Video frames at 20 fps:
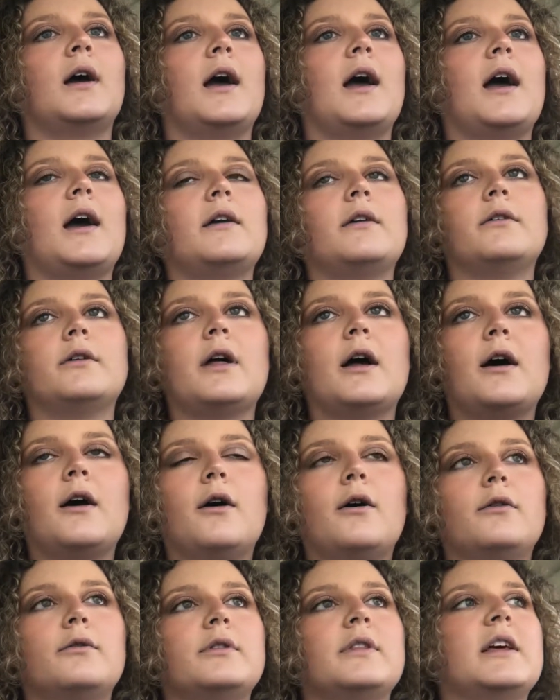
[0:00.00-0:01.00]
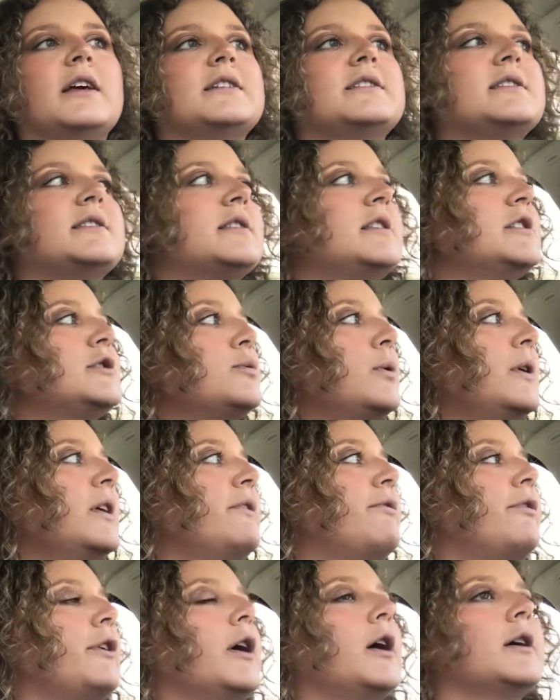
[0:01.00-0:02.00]
I don't know. It's the
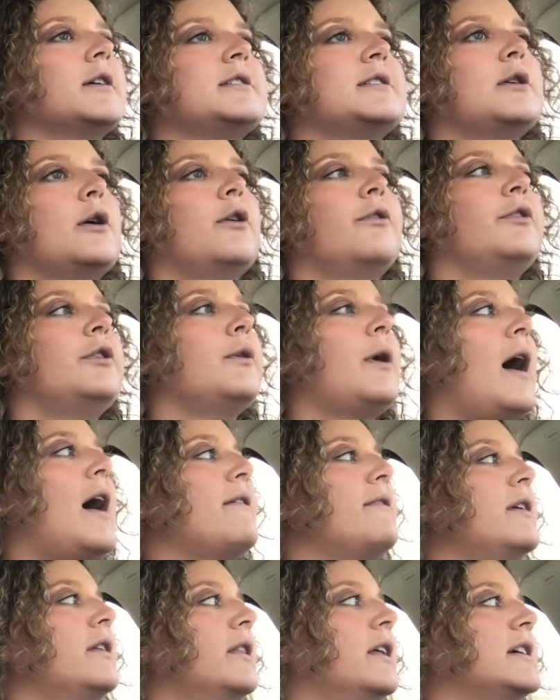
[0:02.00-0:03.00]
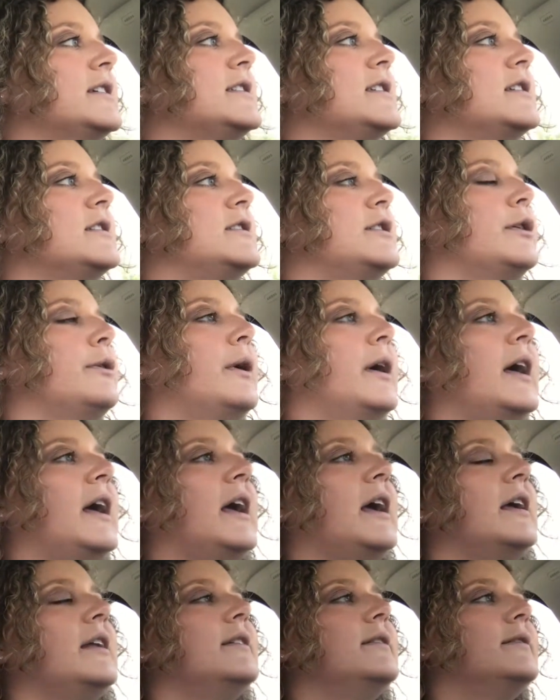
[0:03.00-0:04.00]
21st, so if you haven't listened to
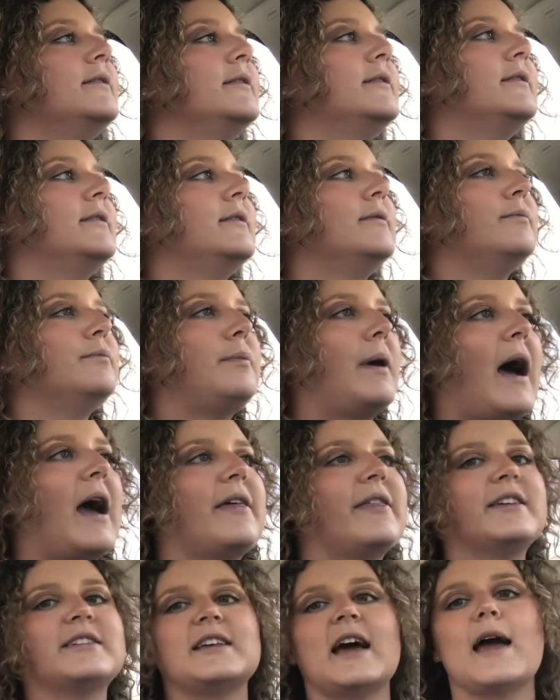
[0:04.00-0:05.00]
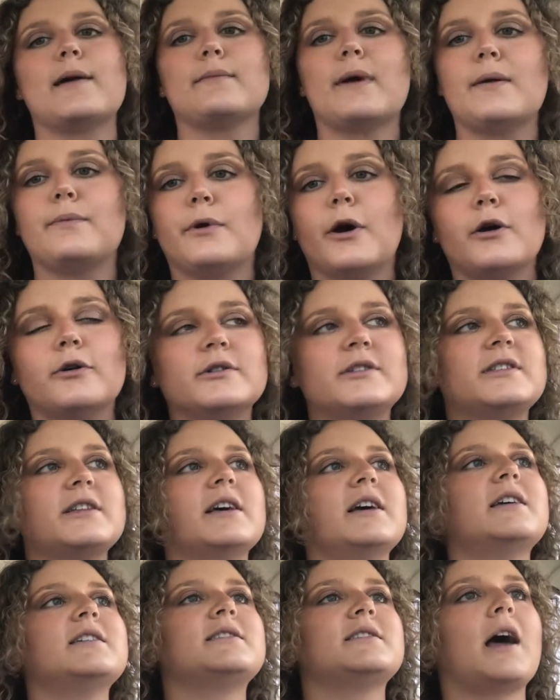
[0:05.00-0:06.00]
it by the time I post
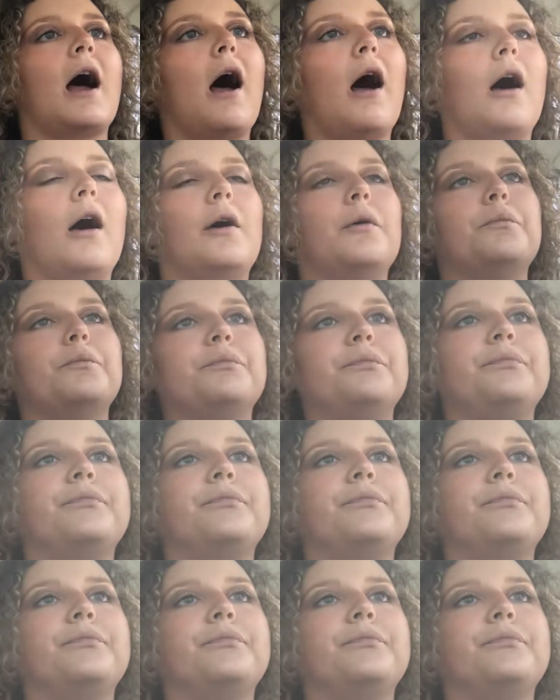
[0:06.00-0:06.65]
this, um